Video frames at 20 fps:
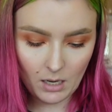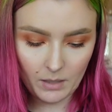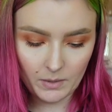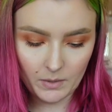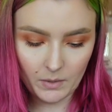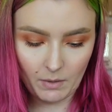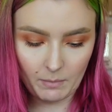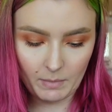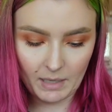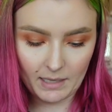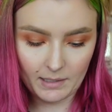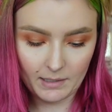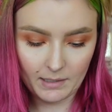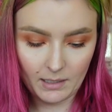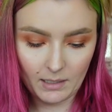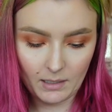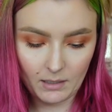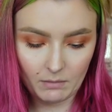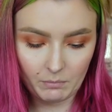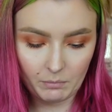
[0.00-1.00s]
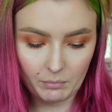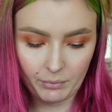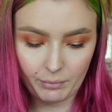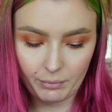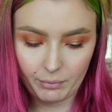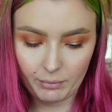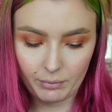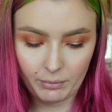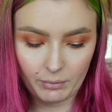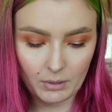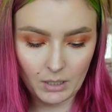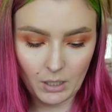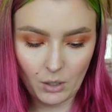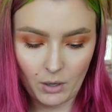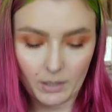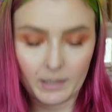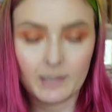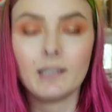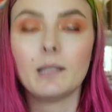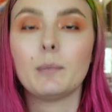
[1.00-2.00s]
So I'm guessing
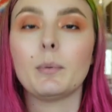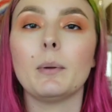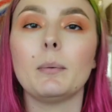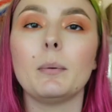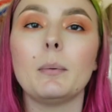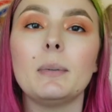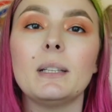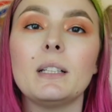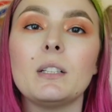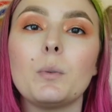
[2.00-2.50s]
honestly probably